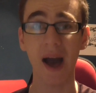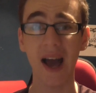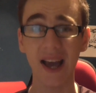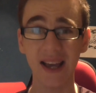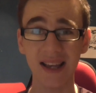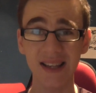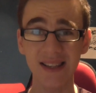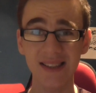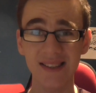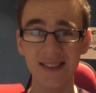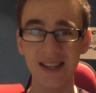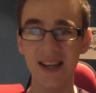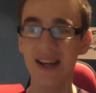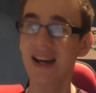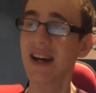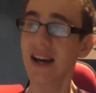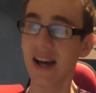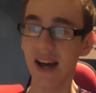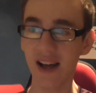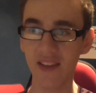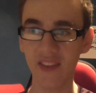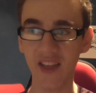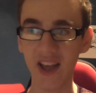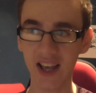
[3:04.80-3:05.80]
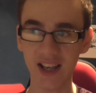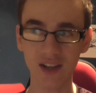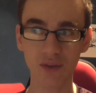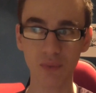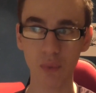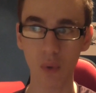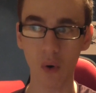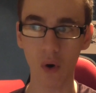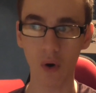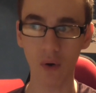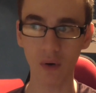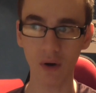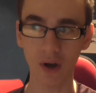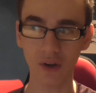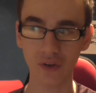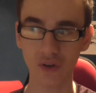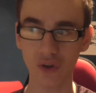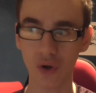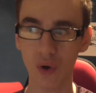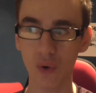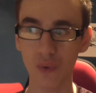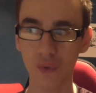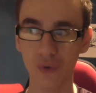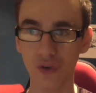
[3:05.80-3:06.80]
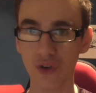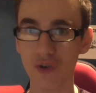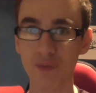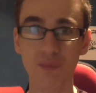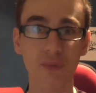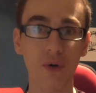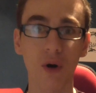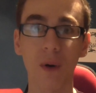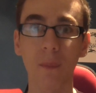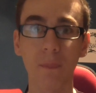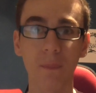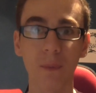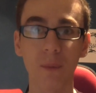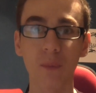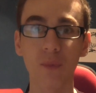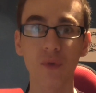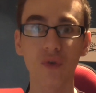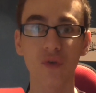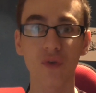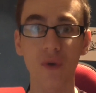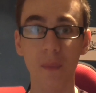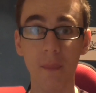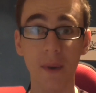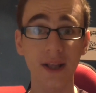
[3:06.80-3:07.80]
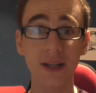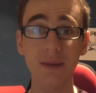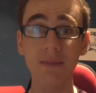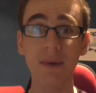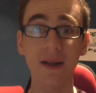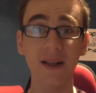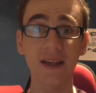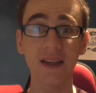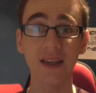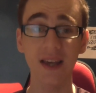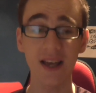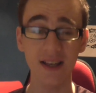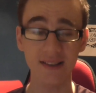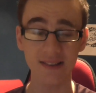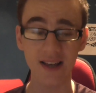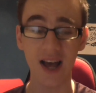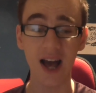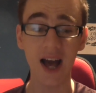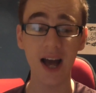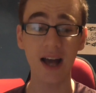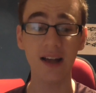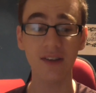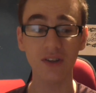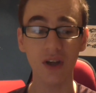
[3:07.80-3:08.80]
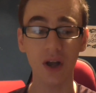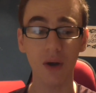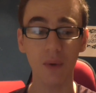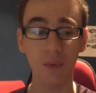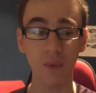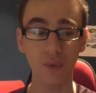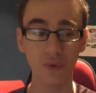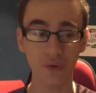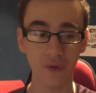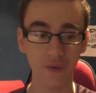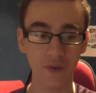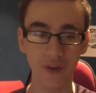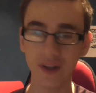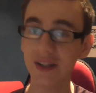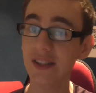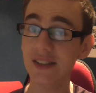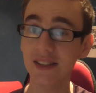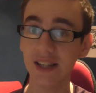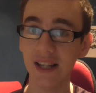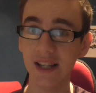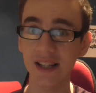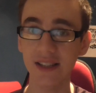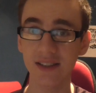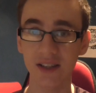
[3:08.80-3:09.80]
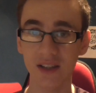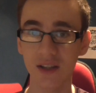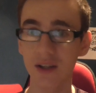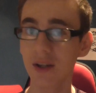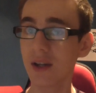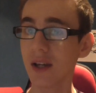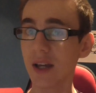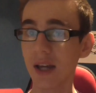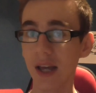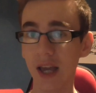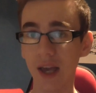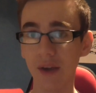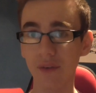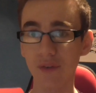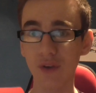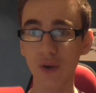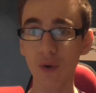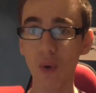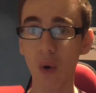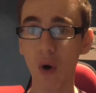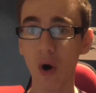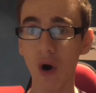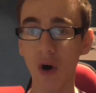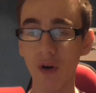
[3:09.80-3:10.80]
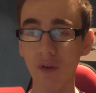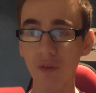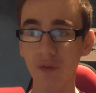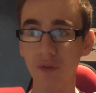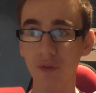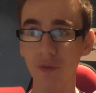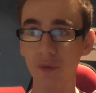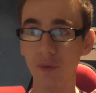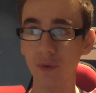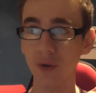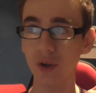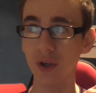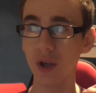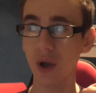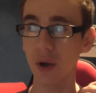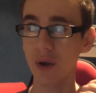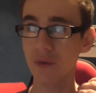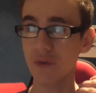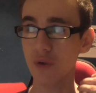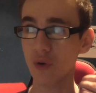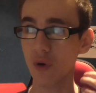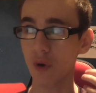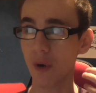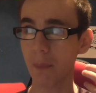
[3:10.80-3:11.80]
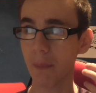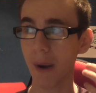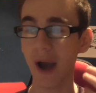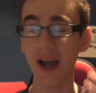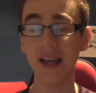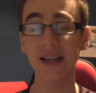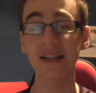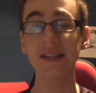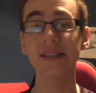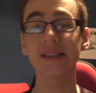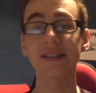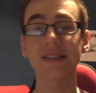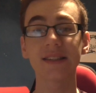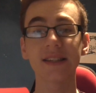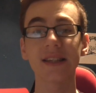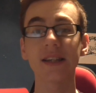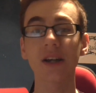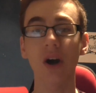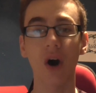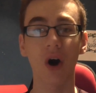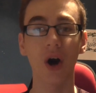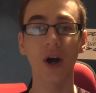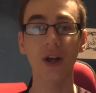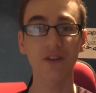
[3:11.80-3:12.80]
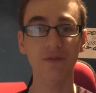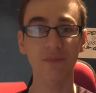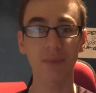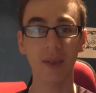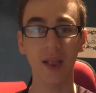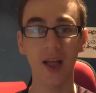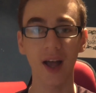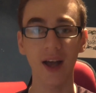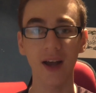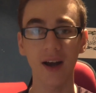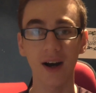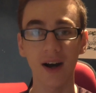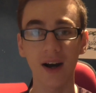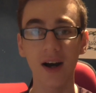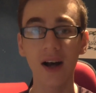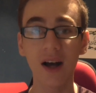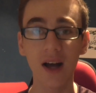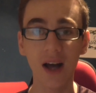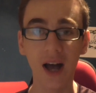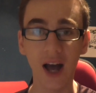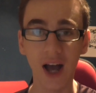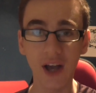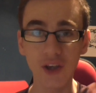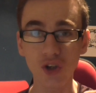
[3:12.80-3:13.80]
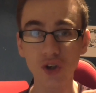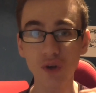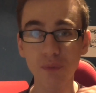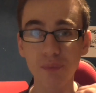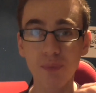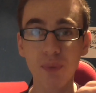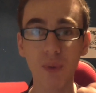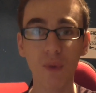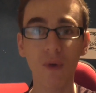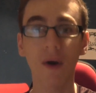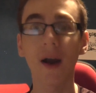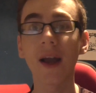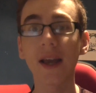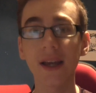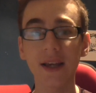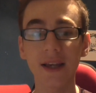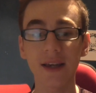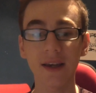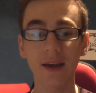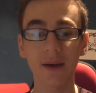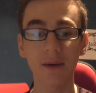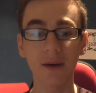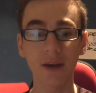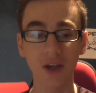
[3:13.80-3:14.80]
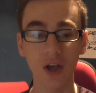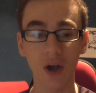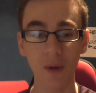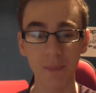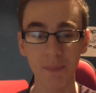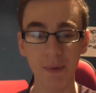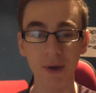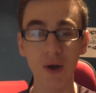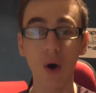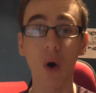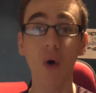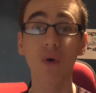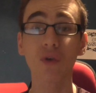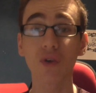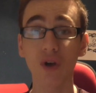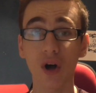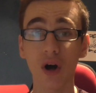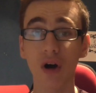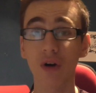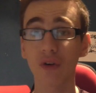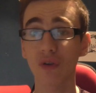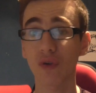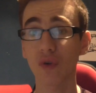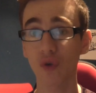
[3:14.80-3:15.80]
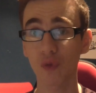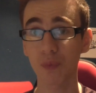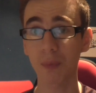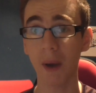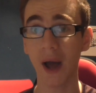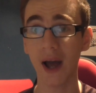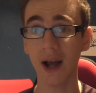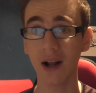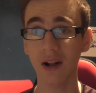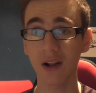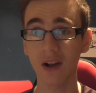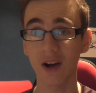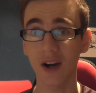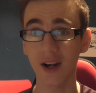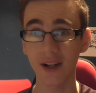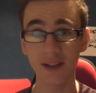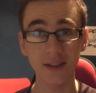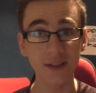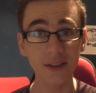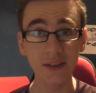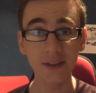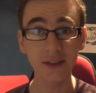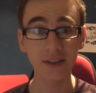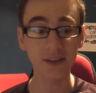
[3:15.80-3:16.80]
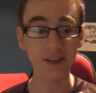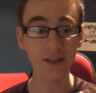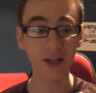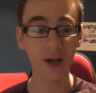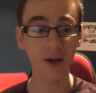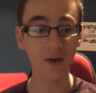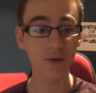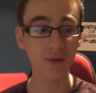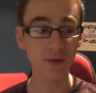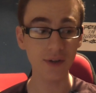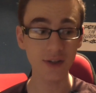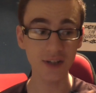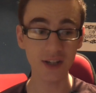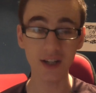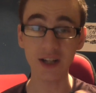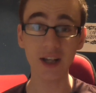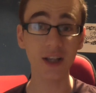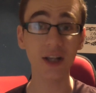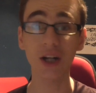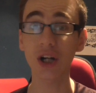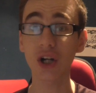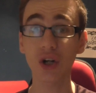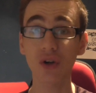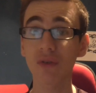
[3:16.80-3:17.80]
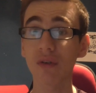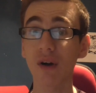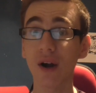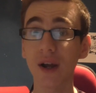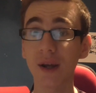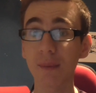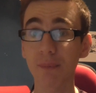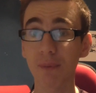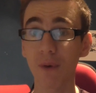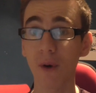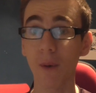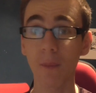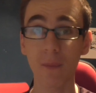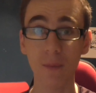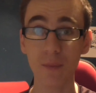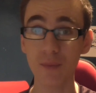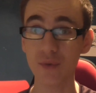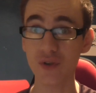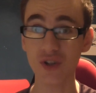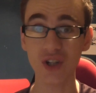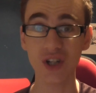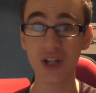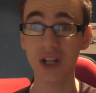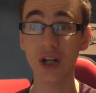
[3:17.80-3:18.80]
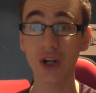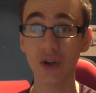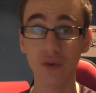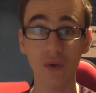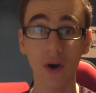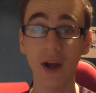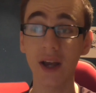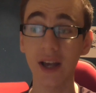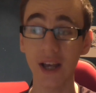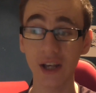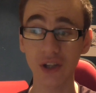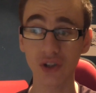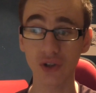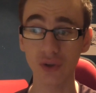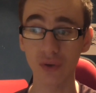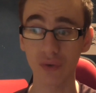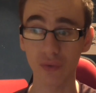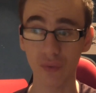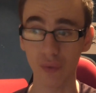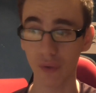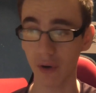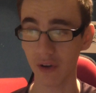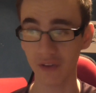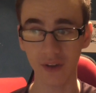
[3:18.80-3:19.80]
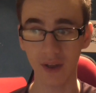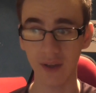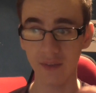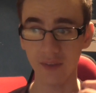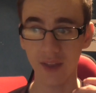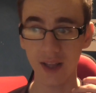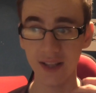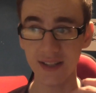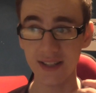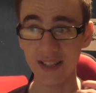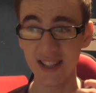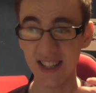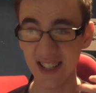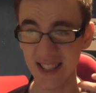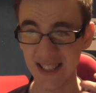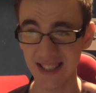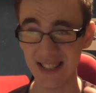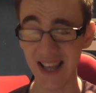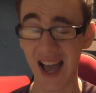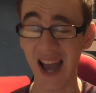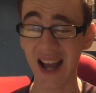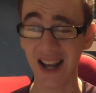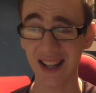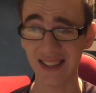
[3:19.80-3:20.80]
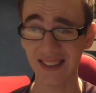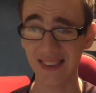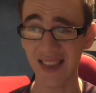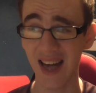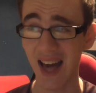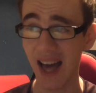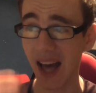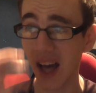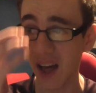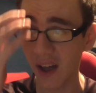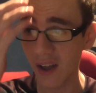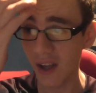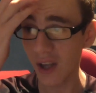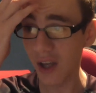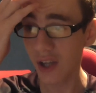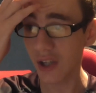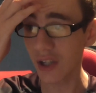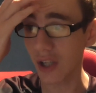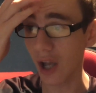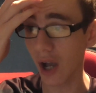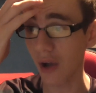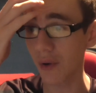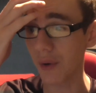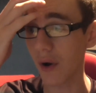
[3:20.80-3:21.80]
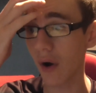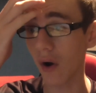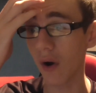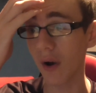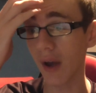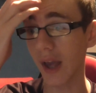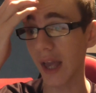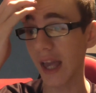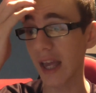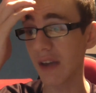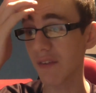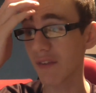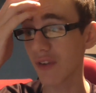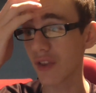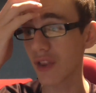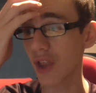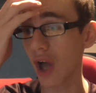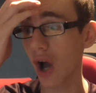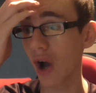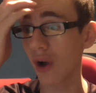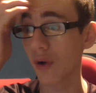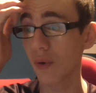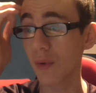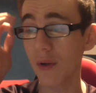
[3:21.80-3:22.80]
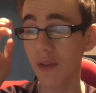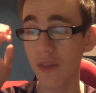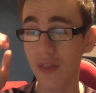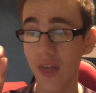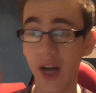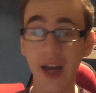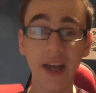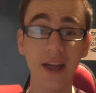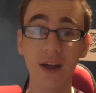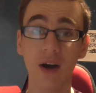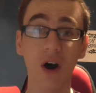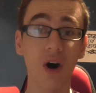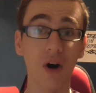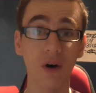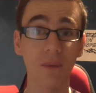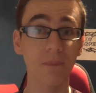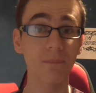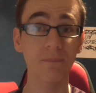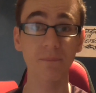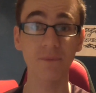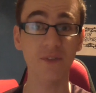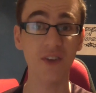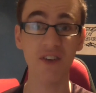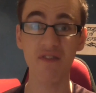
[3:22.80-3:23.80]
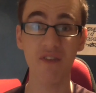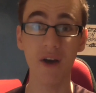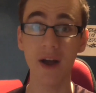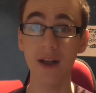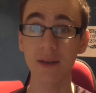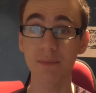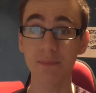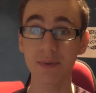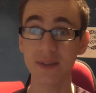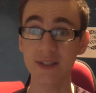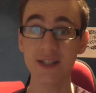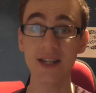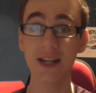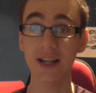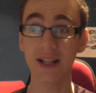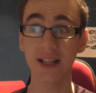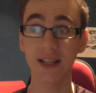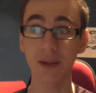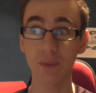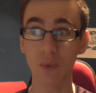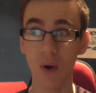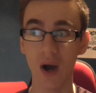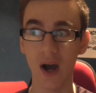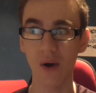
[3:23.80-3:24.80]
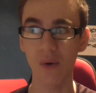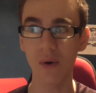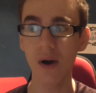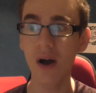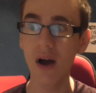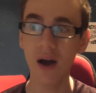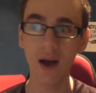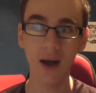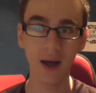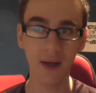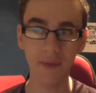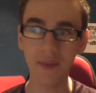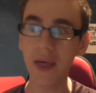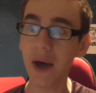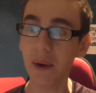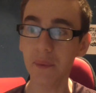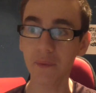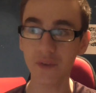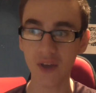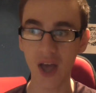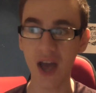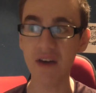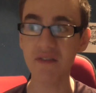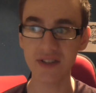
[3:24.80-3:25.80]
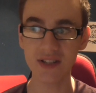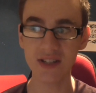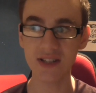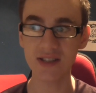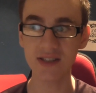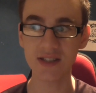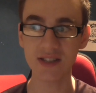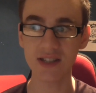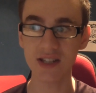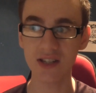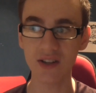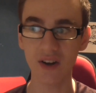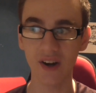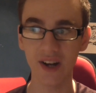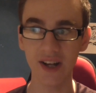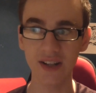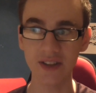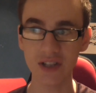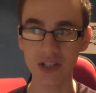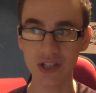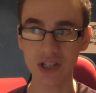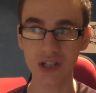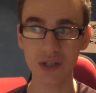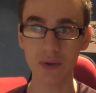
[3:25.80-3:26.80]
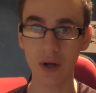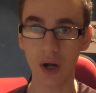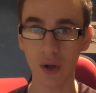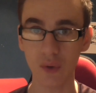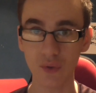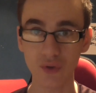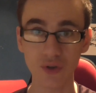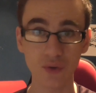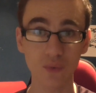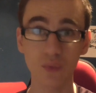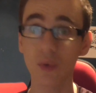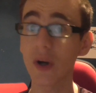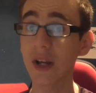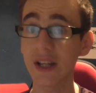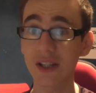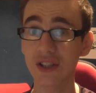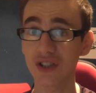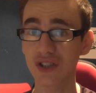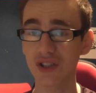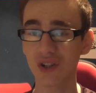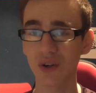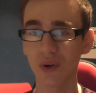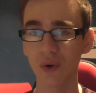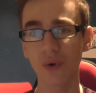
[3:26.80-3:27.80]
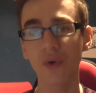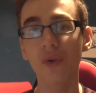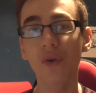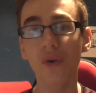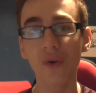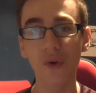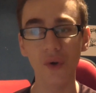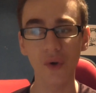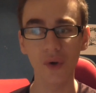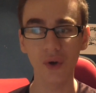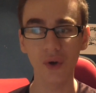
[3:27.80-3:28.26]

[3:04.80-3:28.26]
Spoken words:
pace, and that is what has caused us problems for many, many years, and, also this season. If you are, if you're a pacey kind of player and you break, beyond Arsenal's backline, you're going to create problems, you're going to create issues for us, and they did exactly that. Even though they can't defend particularly well, and that was evident tonight in the 2 goals that we scored,